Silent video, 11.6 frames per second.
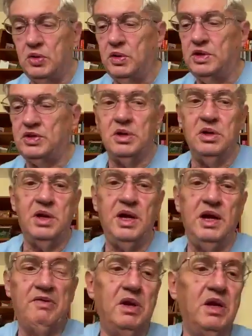so it's going
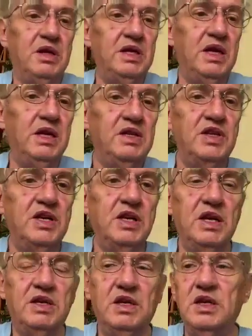to have a tendency
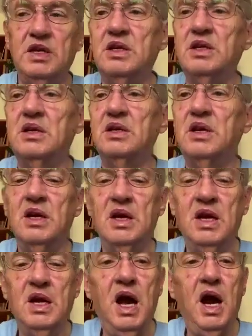to.
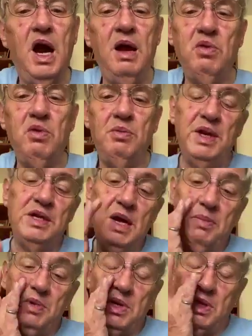I would be
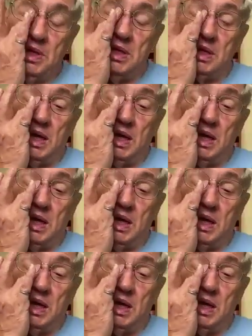tempted to